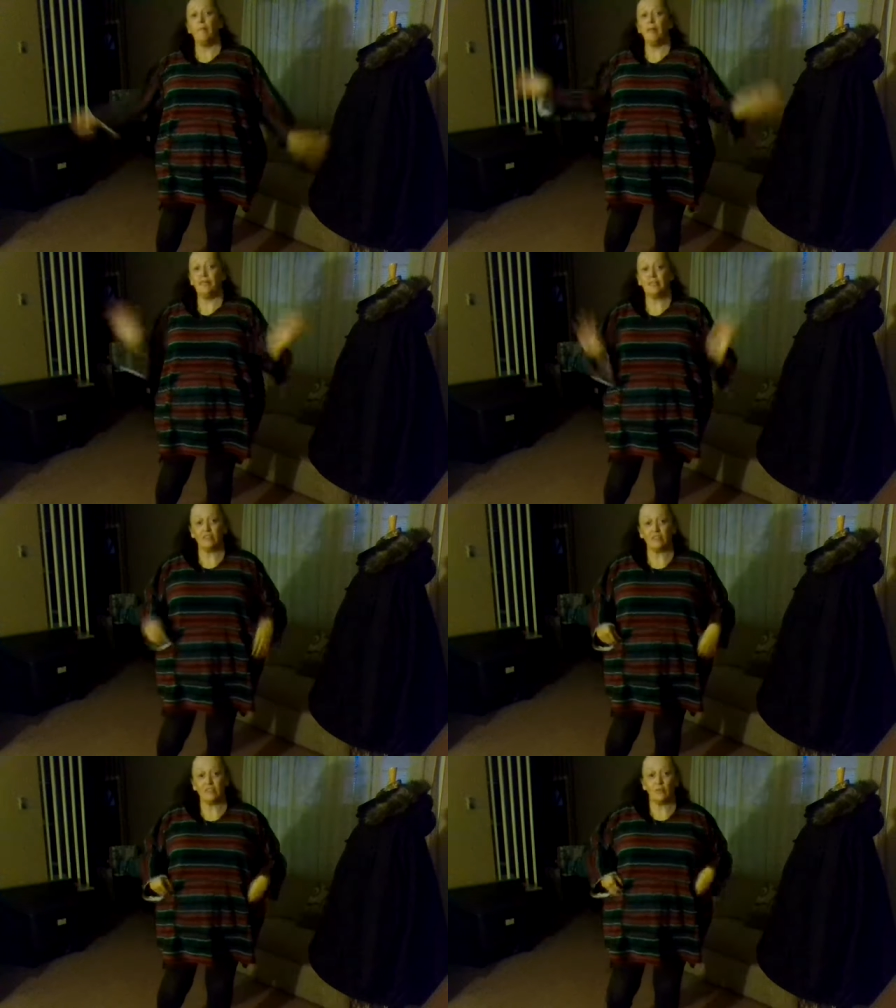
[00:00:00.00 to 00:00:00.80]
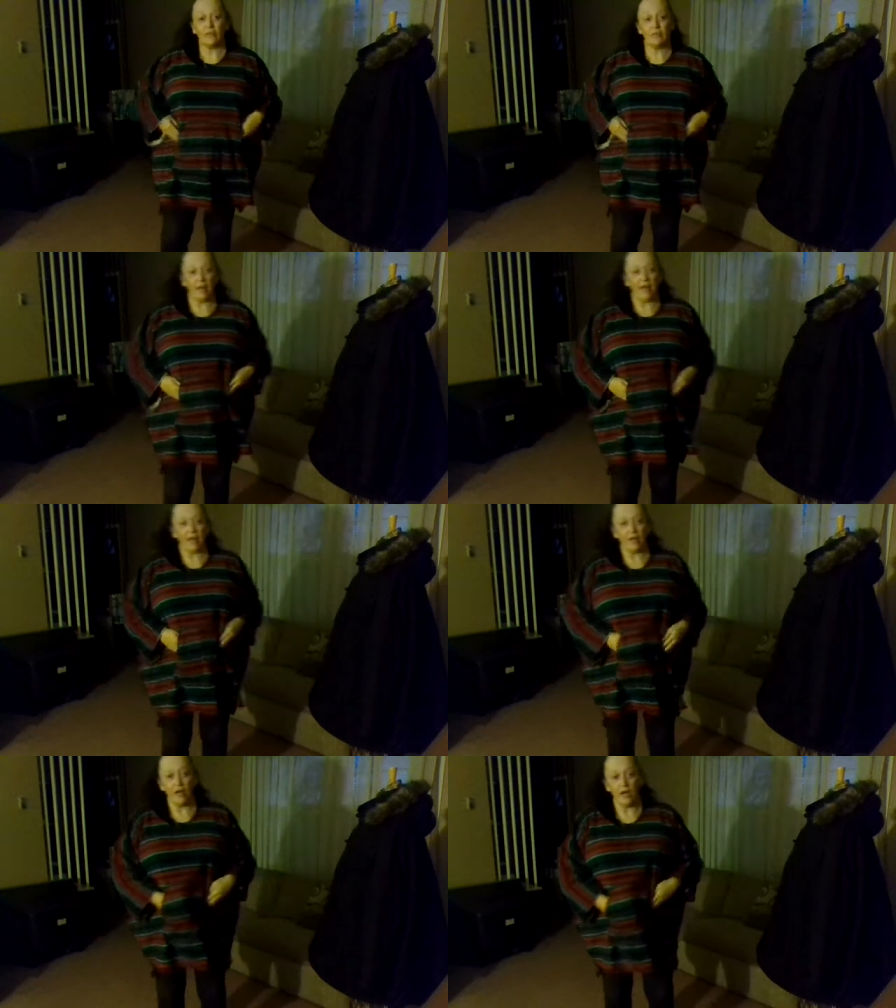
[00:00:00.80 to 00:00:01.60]
But it doesn't really
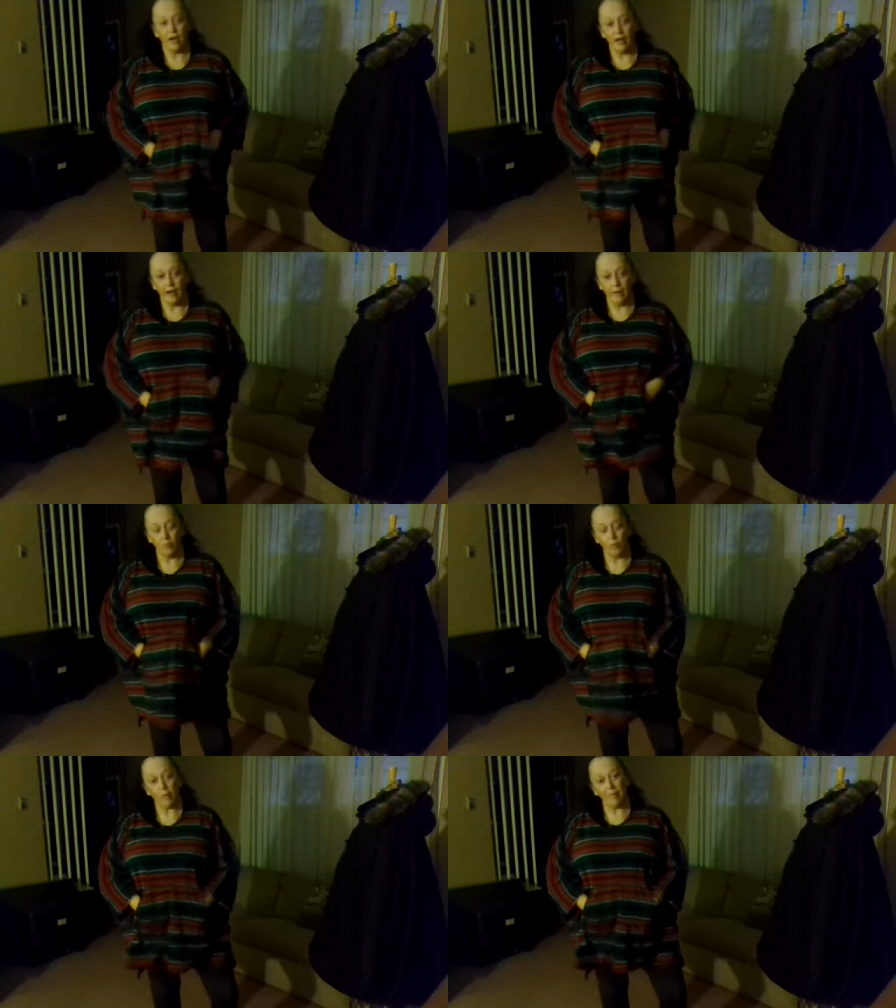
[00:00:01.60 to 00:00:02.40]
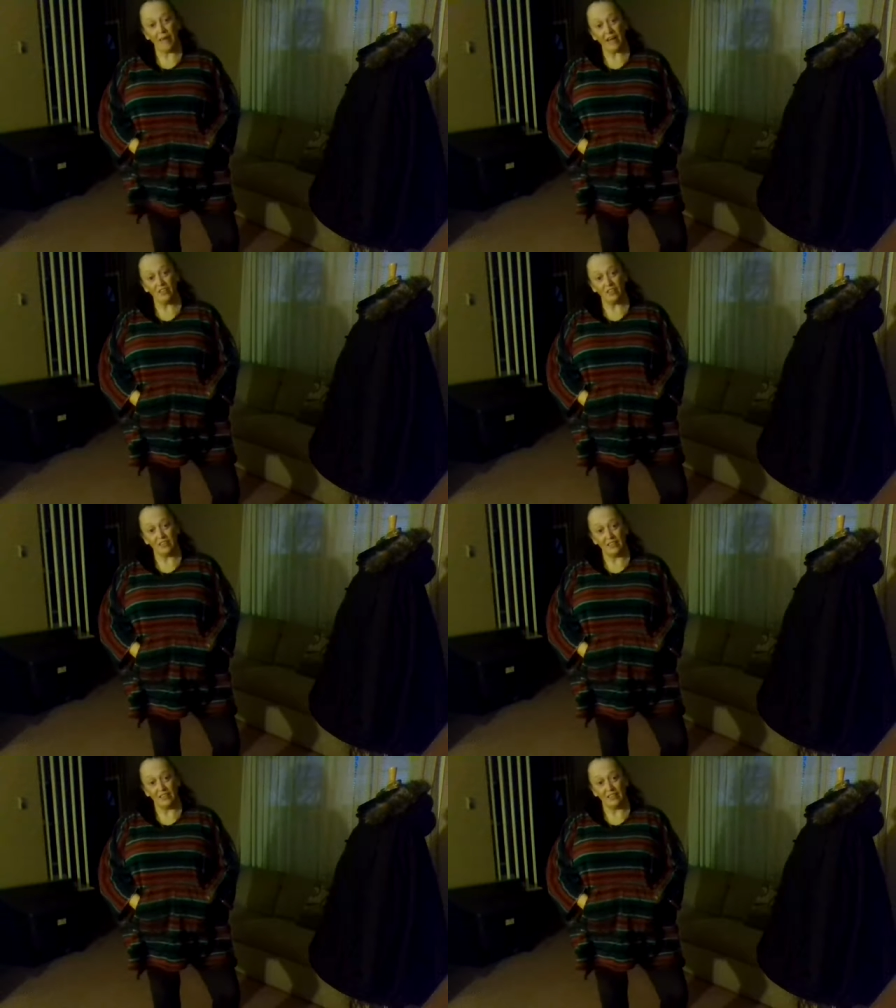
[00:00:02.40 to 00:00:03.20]
matter. Um, what matters
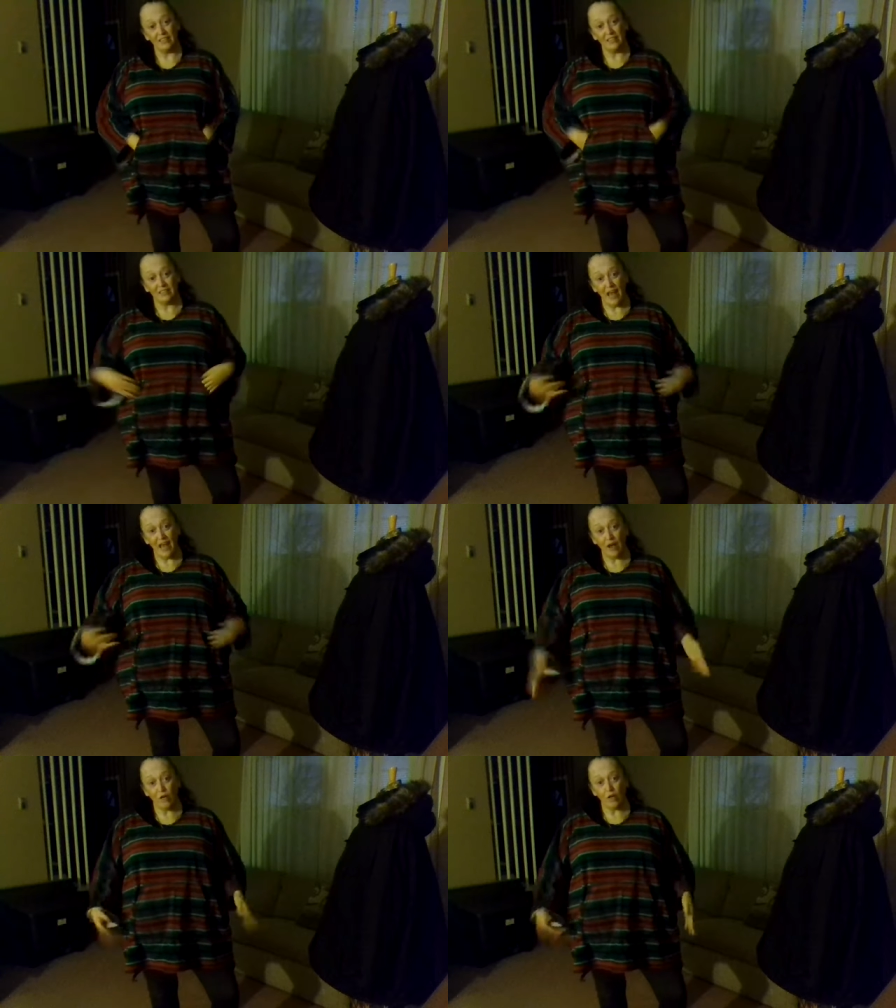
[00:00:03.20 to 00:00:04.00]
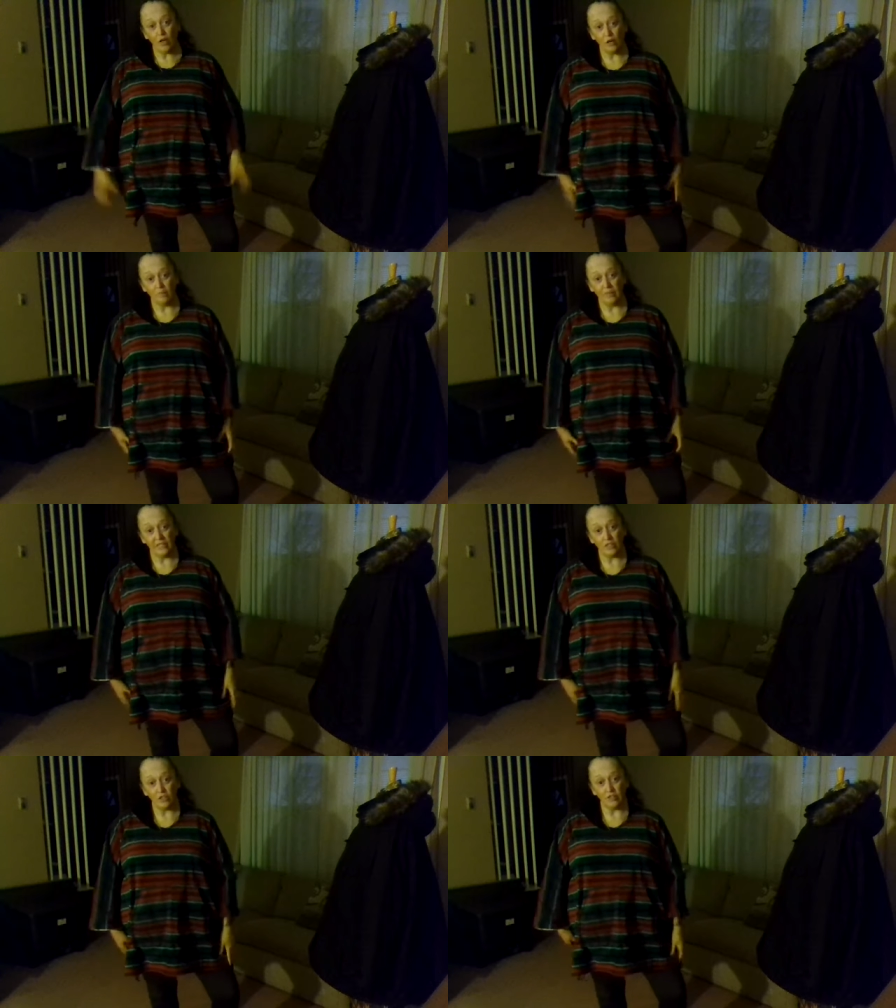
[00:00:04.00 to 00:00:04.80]
is is how a
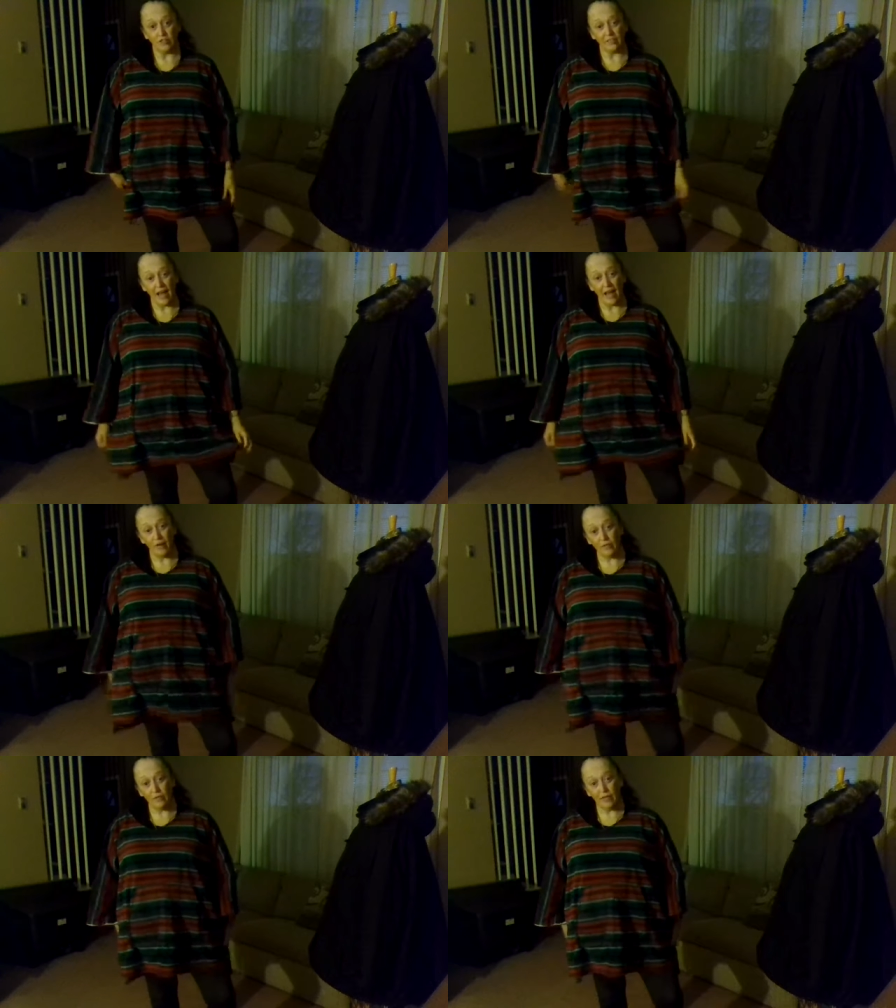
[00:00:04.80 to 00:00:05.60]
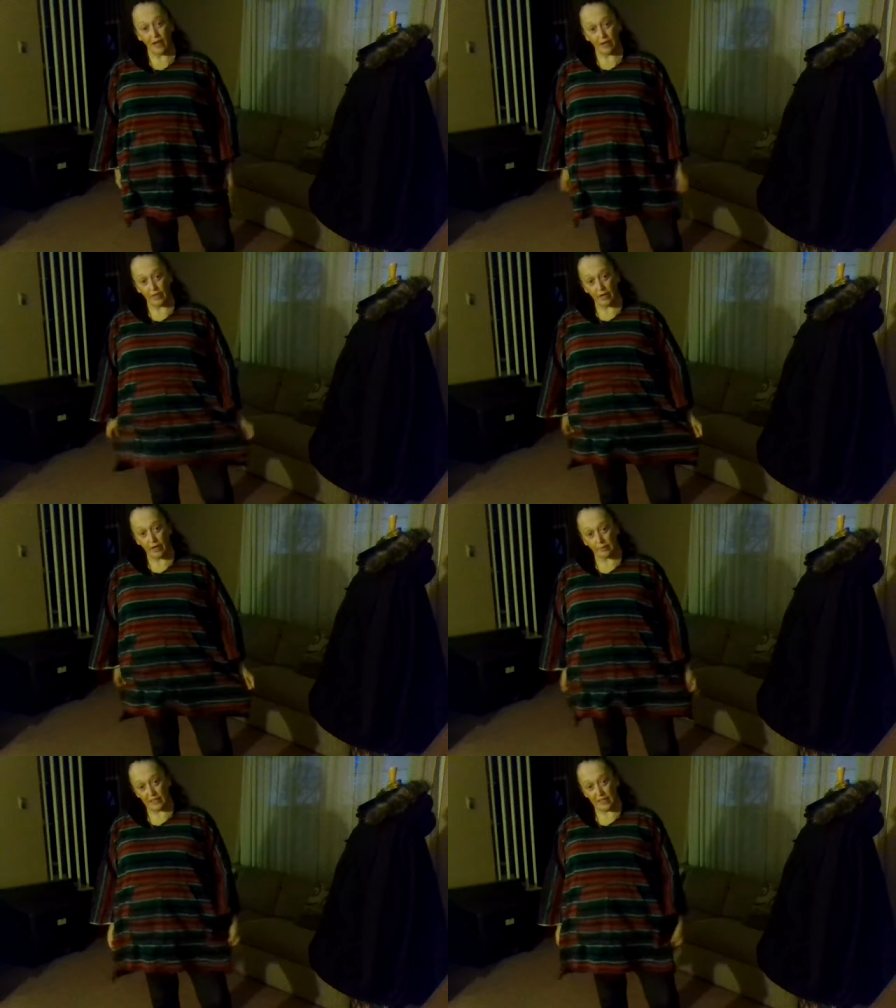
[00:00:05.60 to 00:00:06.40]
garment turns out, how you're
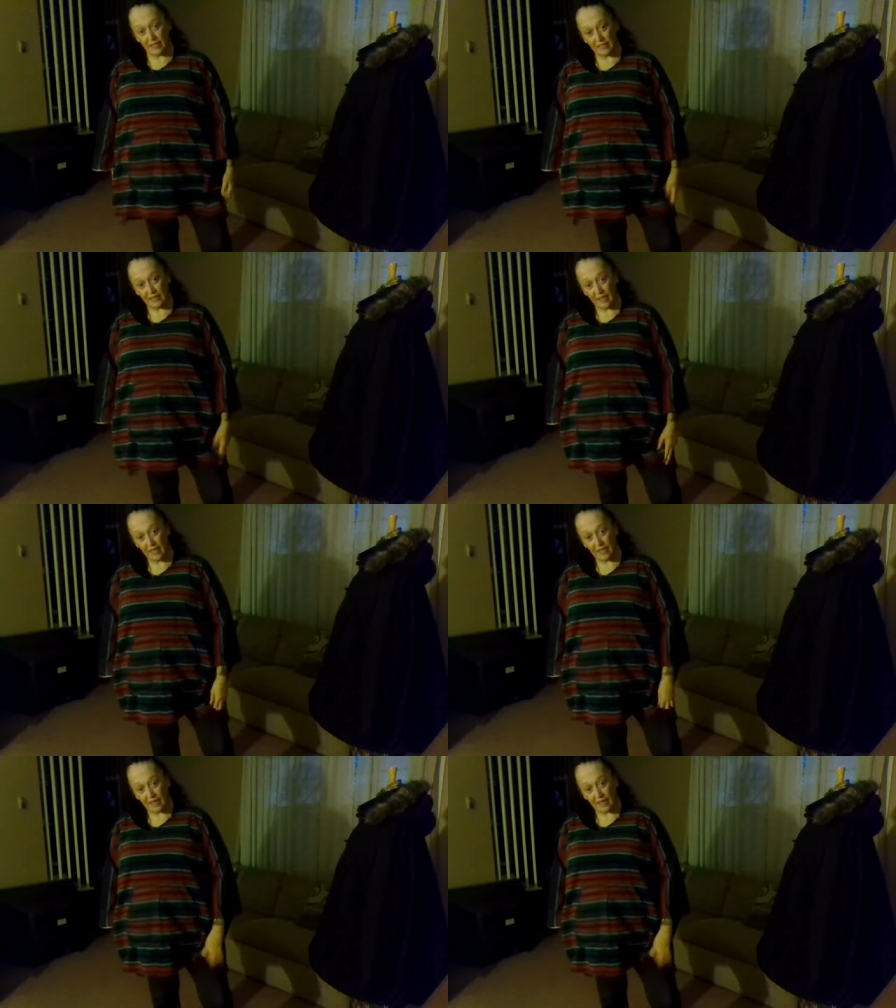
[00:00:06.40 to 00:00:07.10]
able to get it done.